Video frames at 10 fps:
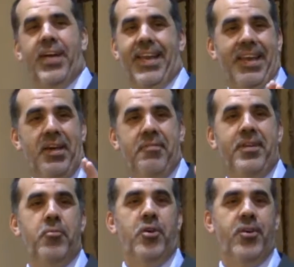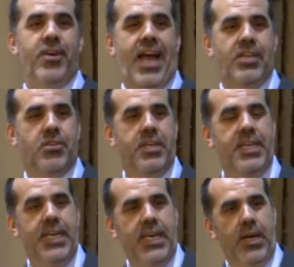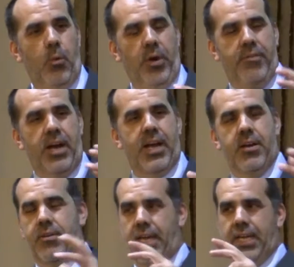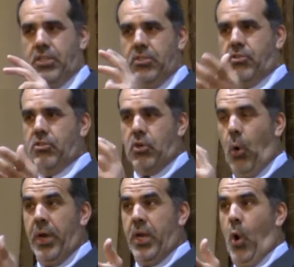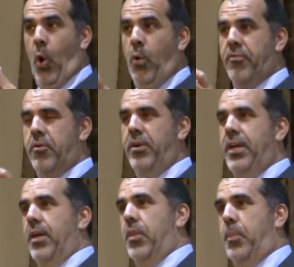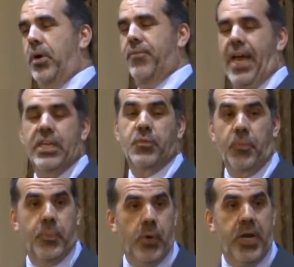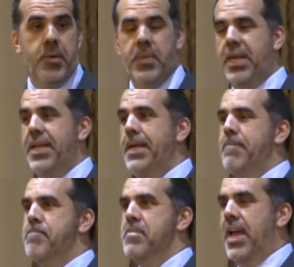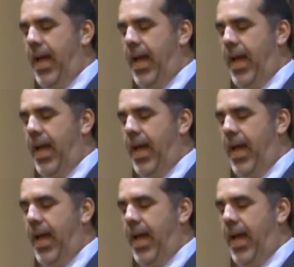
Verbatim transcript: I love it. We're actually, one of our congregations is going over the book of Acts for prayer meeting.